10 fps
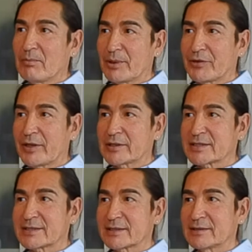but there are
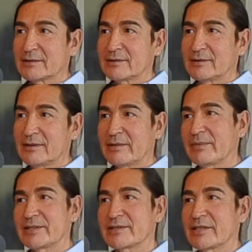still
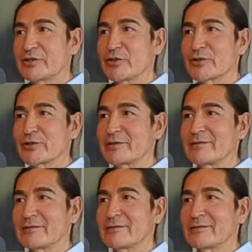limits that you shouldn't,